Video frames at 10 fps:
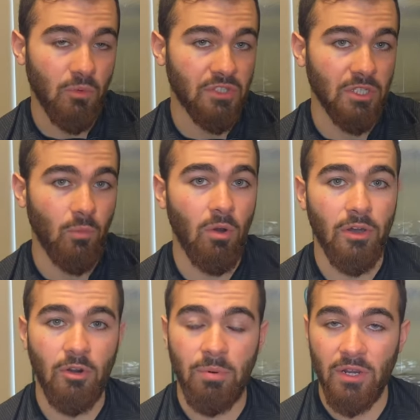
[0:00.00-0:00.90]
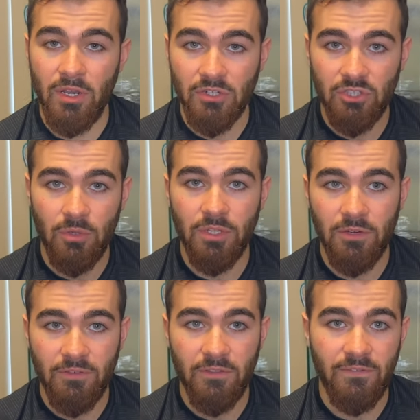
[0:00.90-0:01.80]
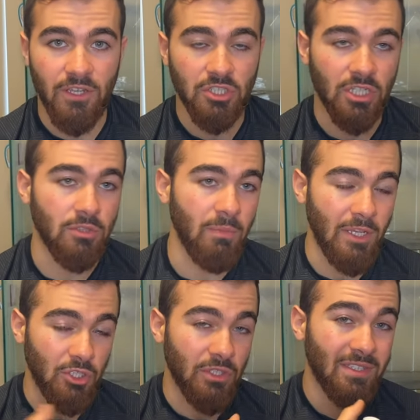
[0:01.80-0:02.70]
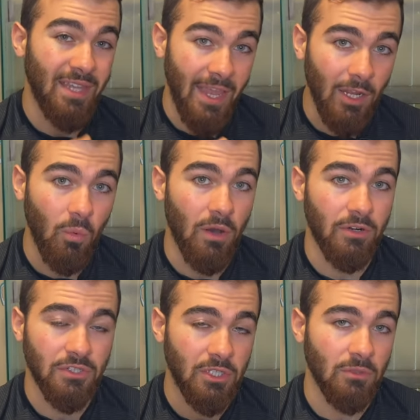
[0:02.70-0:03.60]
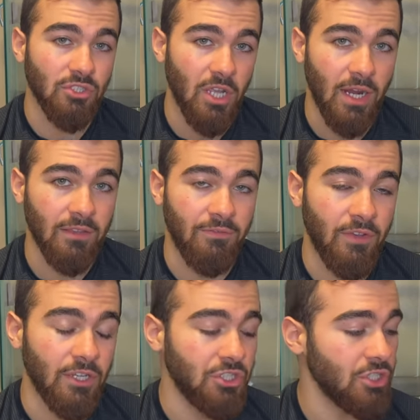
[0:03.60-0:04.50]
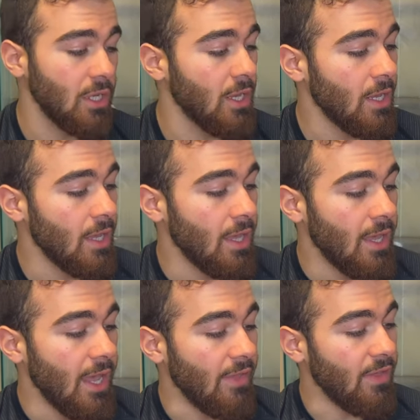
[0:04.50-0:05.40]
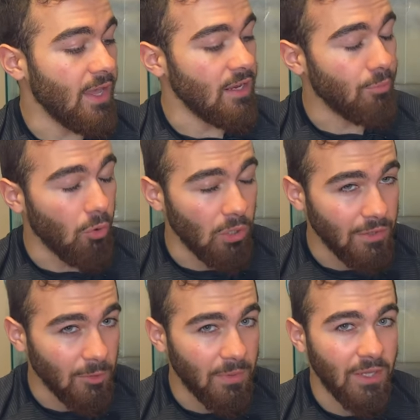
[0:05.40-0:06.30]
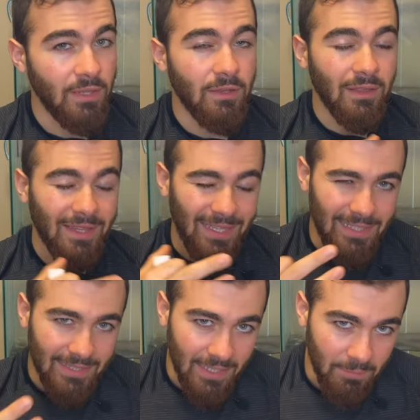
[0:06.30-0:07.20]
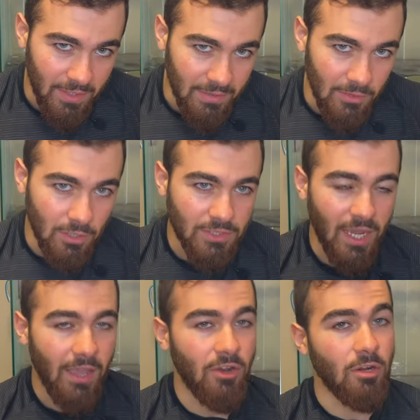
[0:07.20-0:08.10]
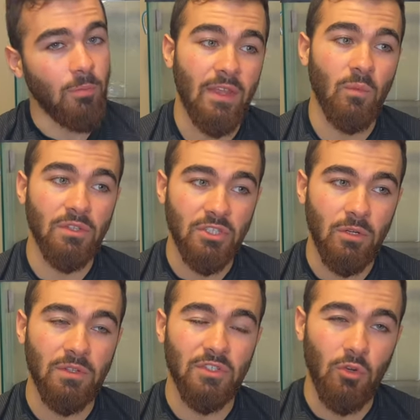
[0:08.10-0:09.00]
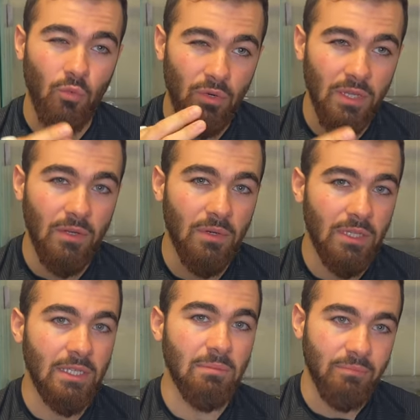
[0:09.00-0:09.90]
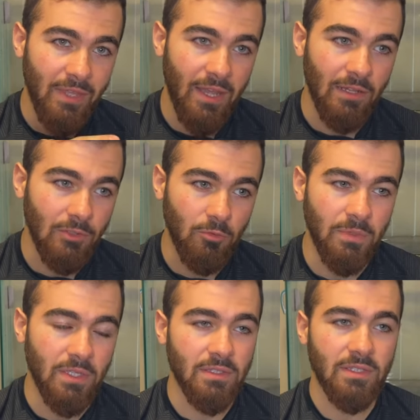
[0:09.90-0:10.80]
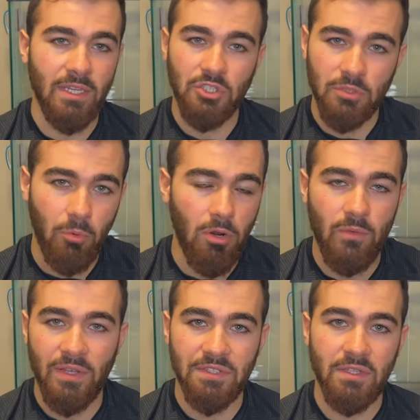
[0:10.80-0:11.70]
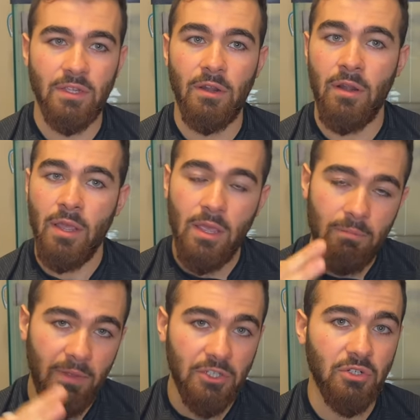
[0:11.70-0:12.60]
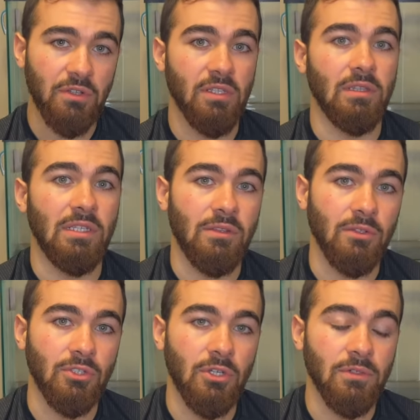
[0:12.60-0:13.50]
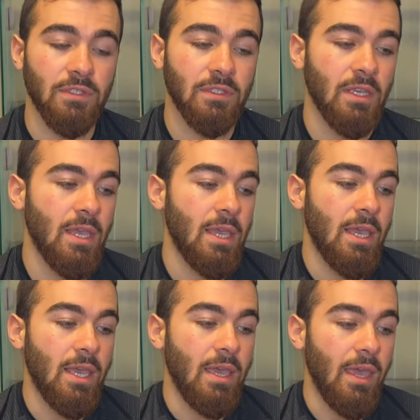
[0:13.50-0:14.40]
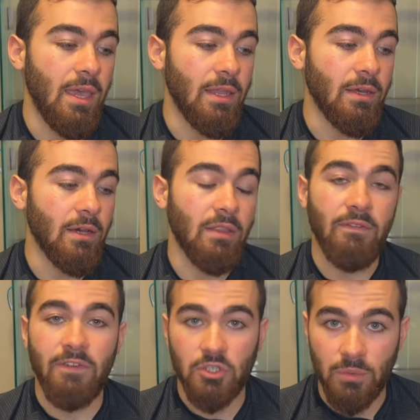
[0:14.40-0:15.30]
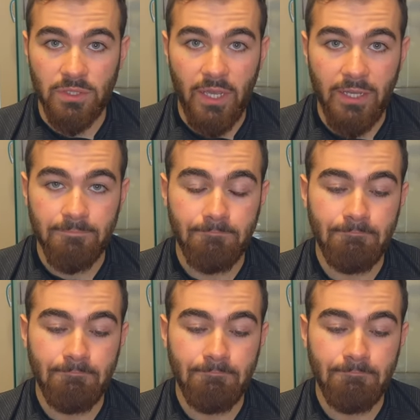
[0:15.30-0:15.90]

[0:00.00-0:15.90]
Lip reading: some water, put an airstone in there for the fish, and make sure it's tank water so you don't shock the fish. And then pour a little bit in, let them get a little tired. Then once you notice they're really, really kind of loopy in stage, just pour the rest in there. Make sure it's a lethal dose, and that fish will die.